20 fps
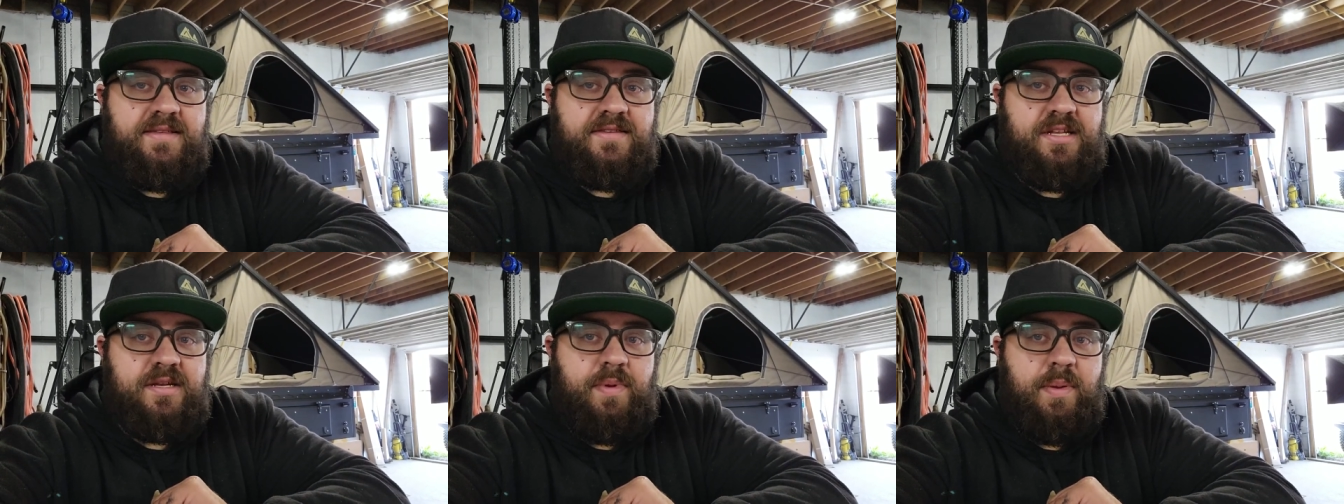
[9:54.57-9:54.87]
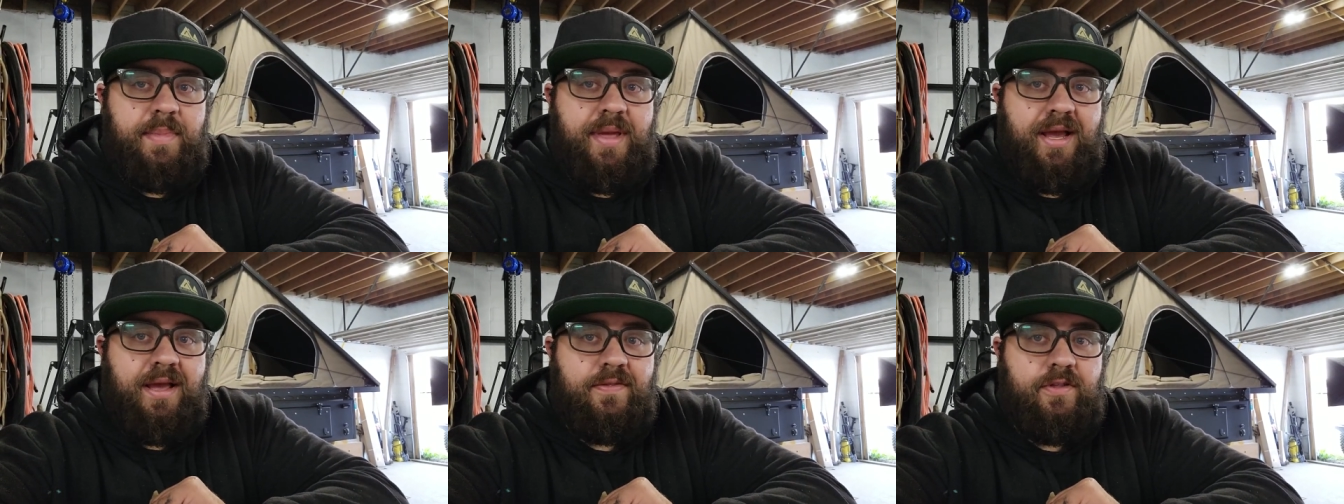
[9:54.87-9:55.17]
is going to be
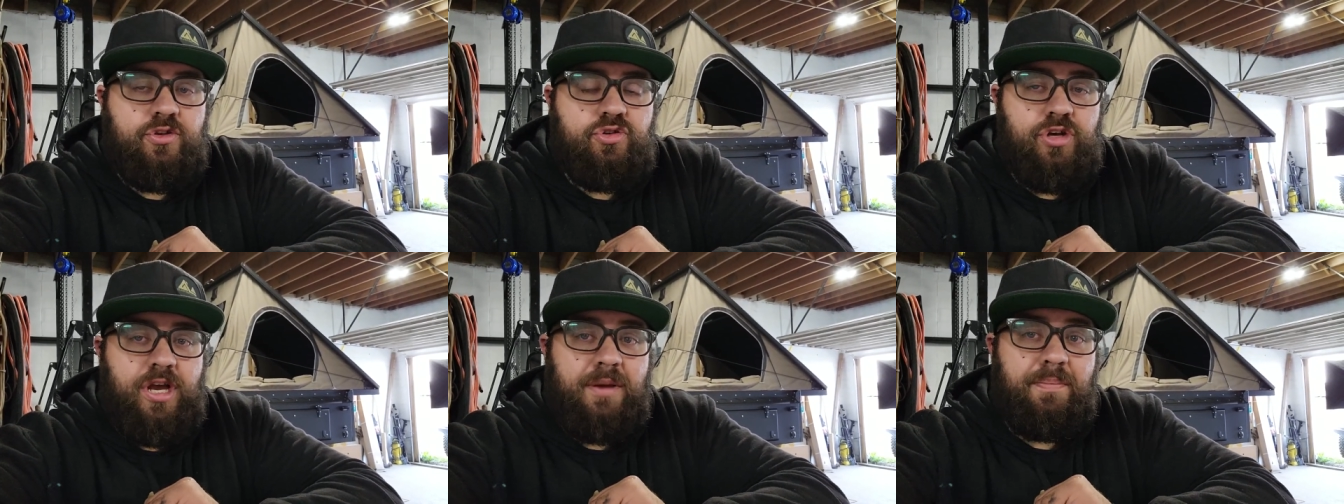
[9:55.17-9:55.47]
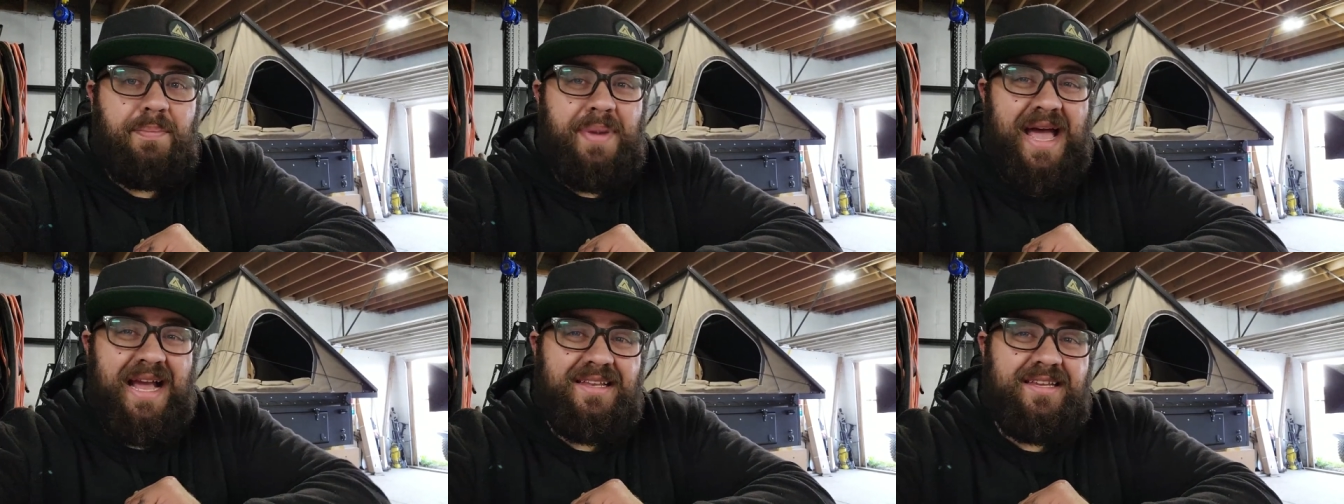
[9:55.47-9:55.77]
making the
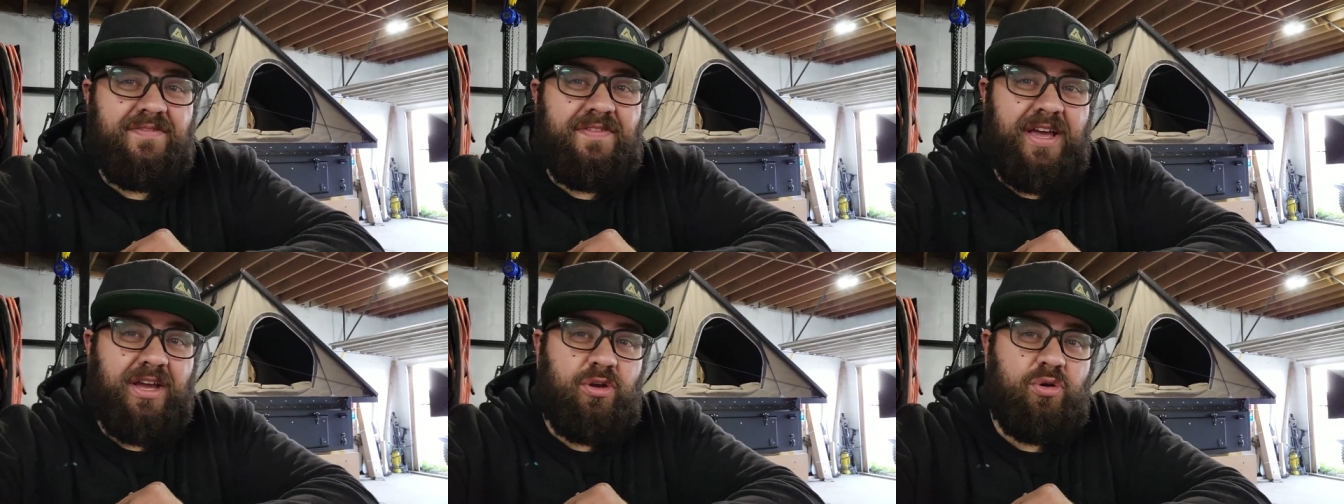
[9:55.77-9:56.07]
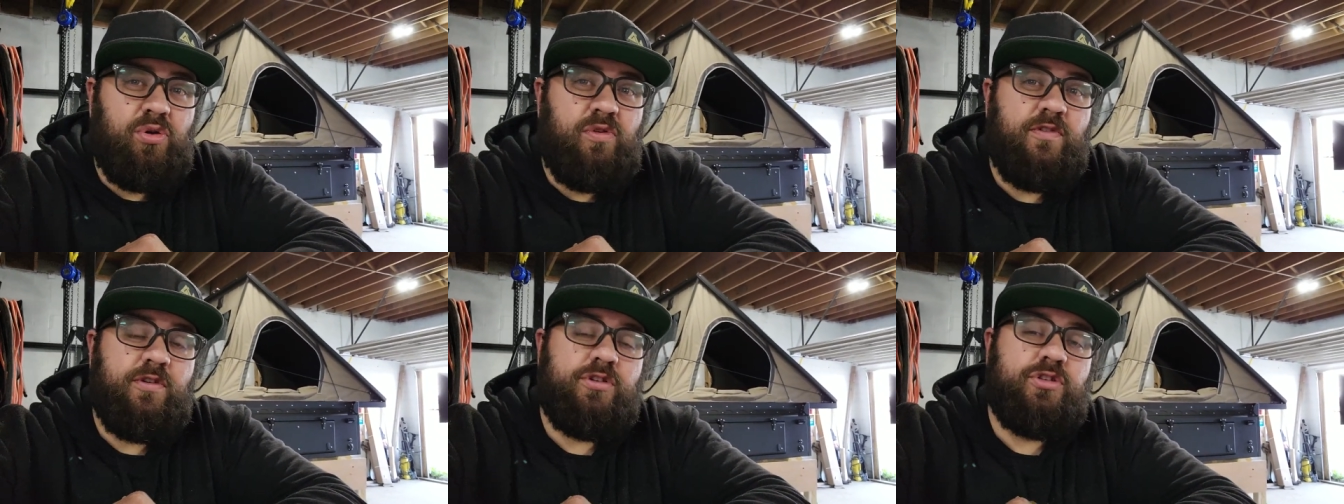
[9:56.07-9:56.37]
trek back to
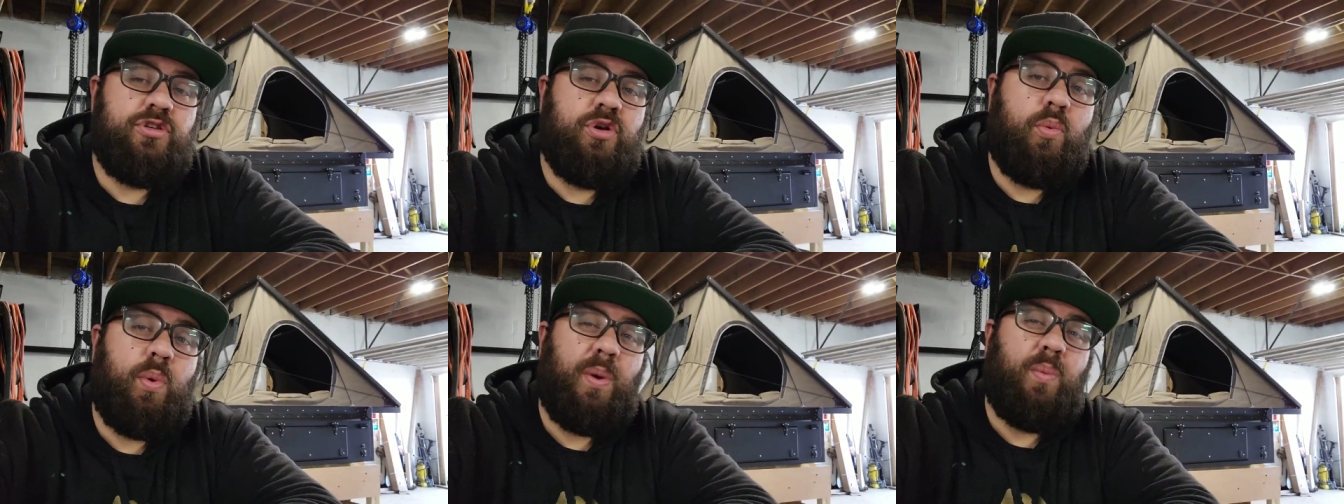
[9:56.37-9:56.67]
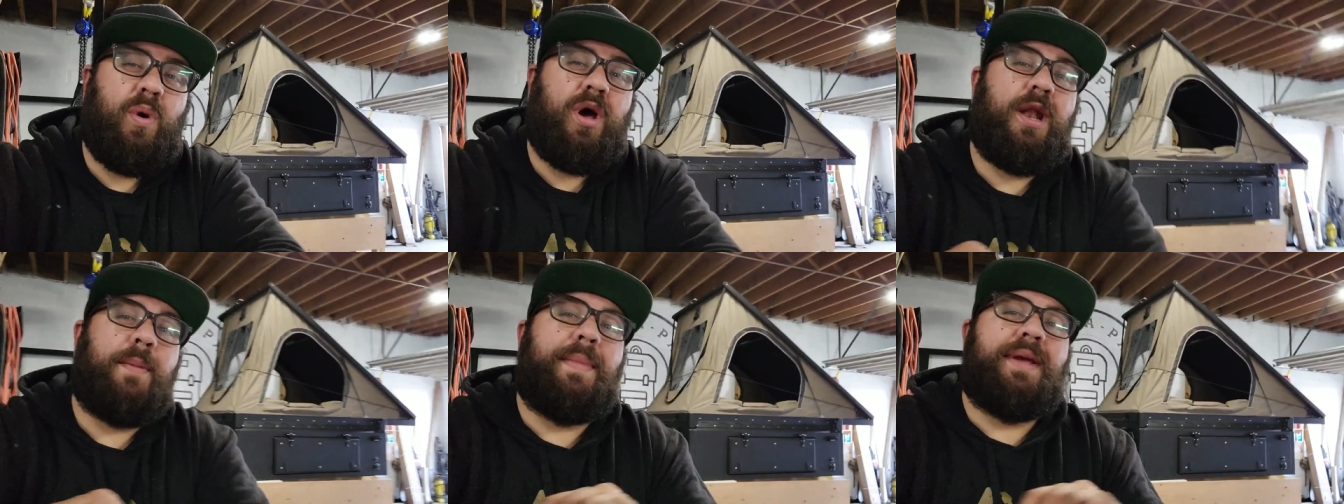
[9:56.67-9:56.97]
Vancouver. So we
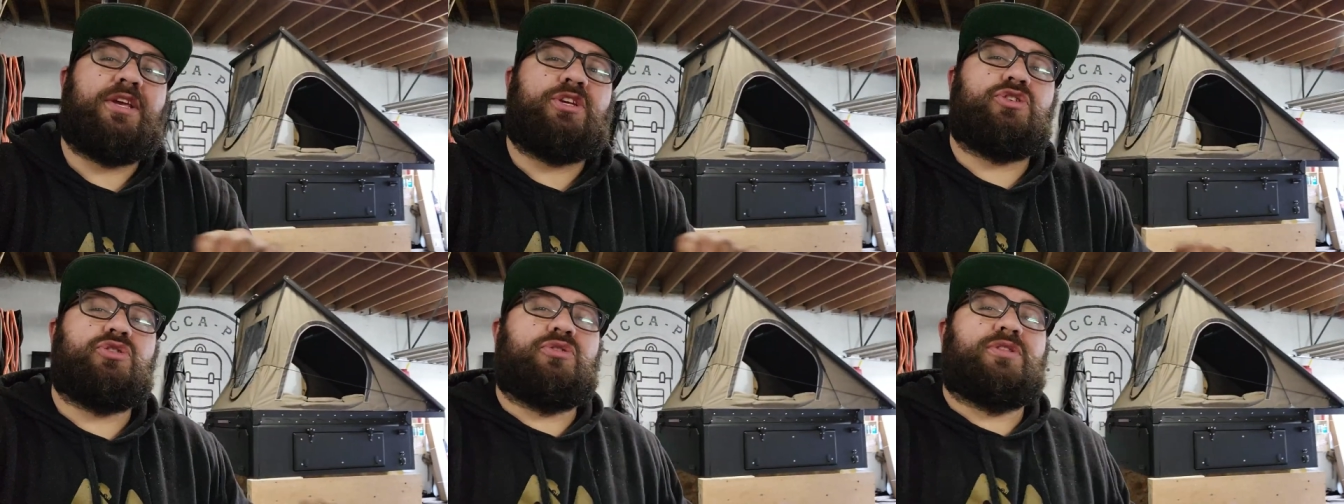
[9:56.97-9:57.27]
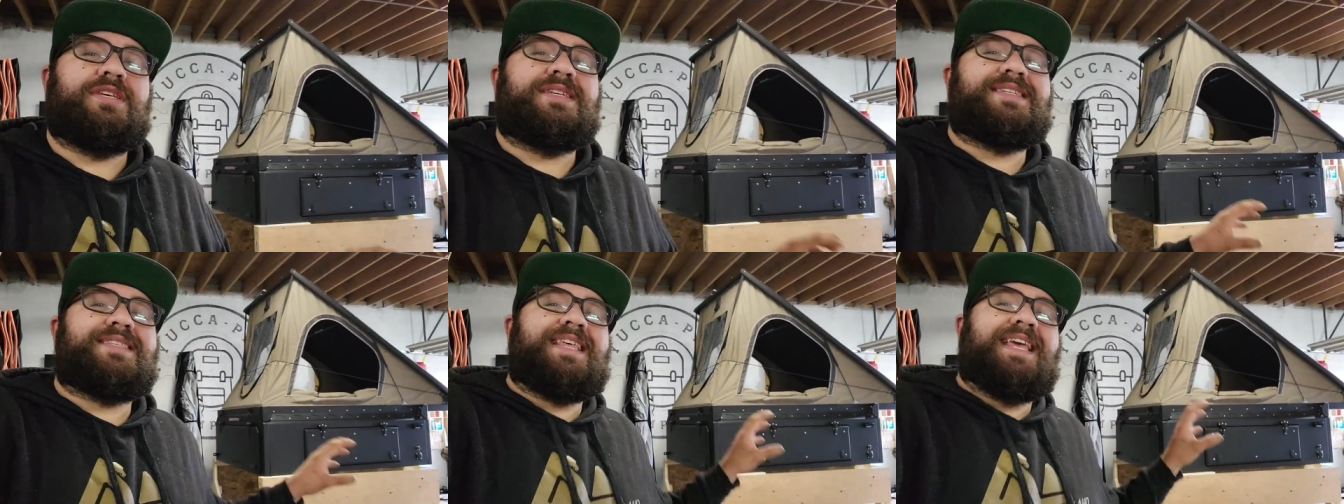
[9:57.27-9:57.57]
want to make sure
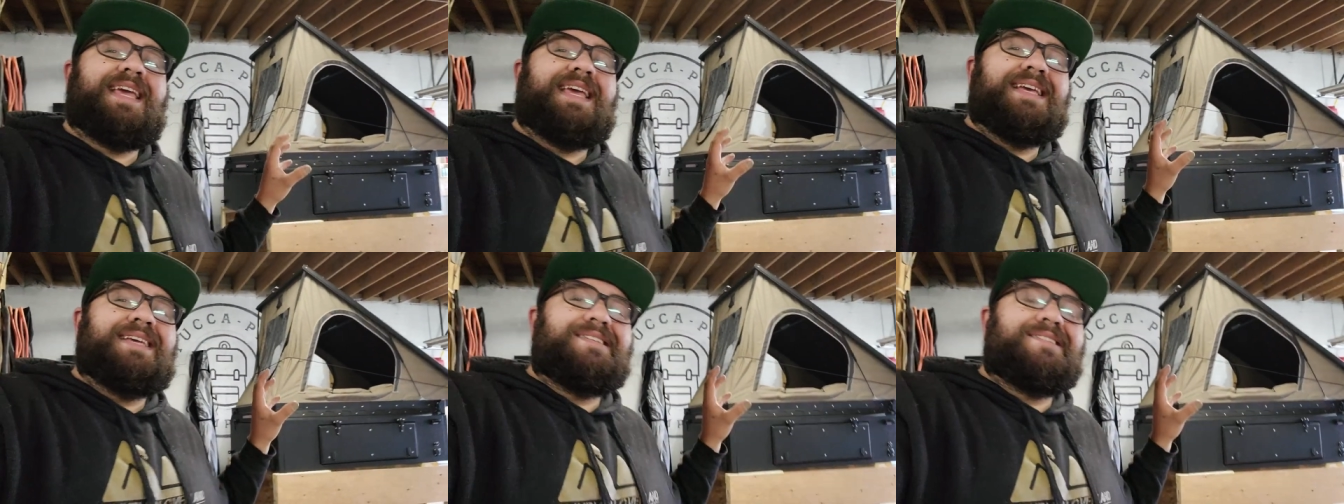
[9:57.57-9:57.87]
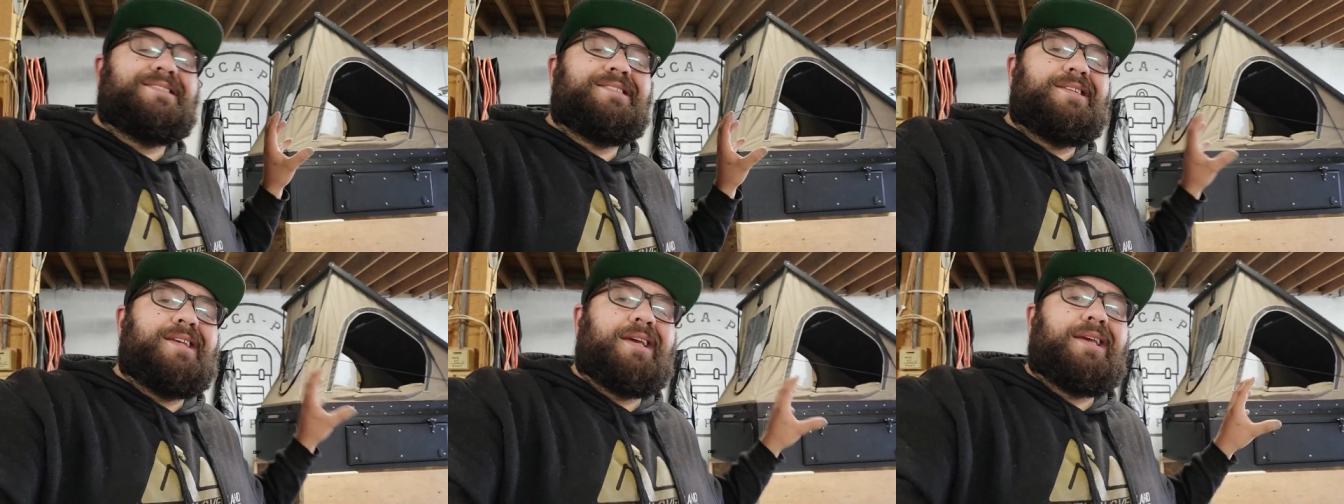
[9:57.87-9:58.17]
this thing
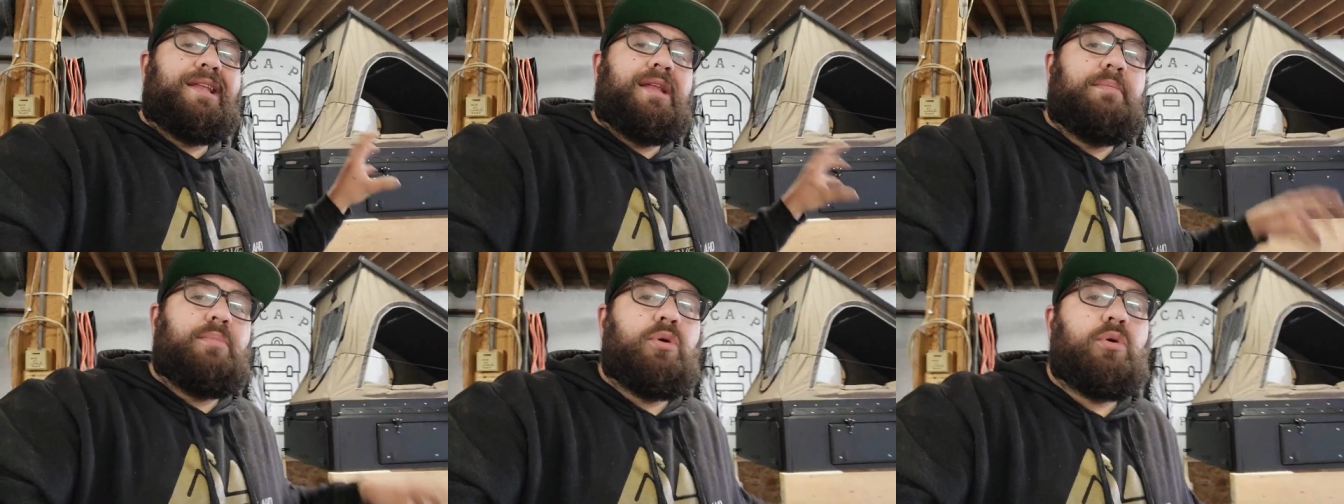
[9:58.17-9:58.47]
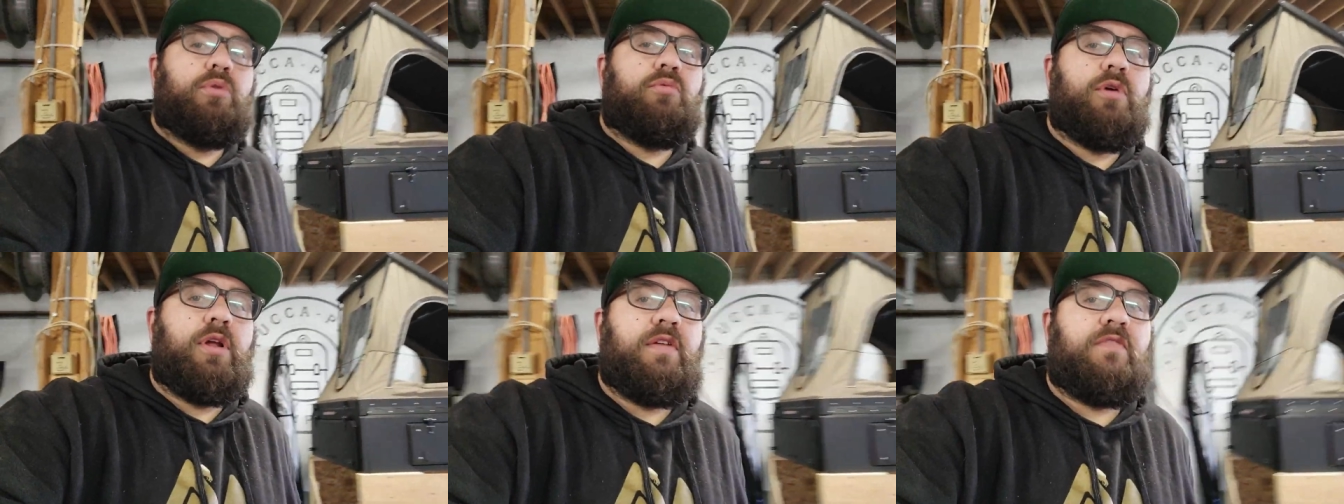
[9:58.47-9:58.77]
is tickety-boo
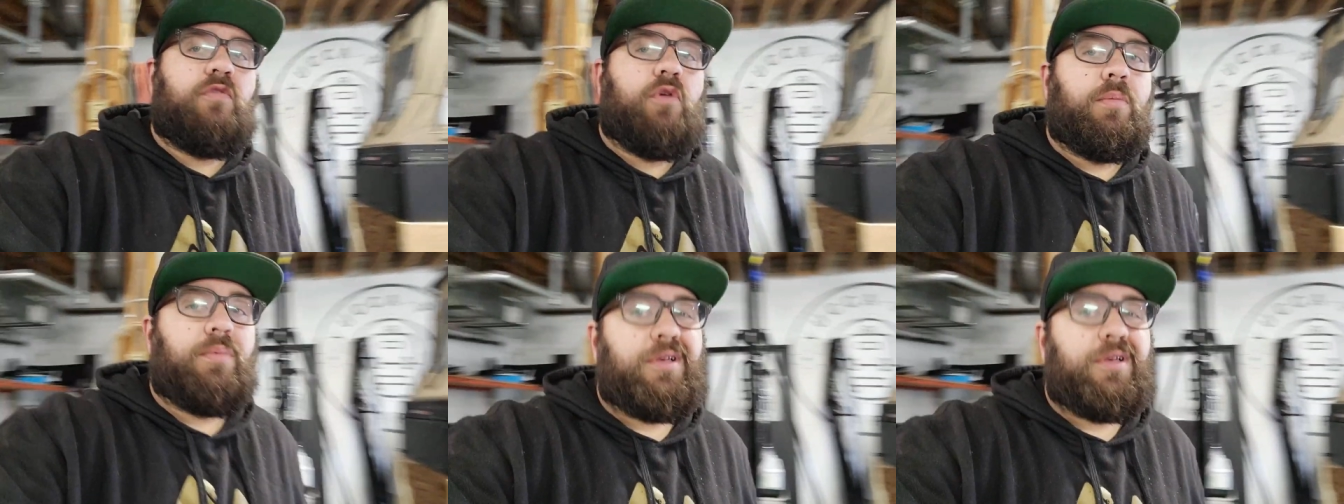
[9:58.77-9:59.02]
and ready for him.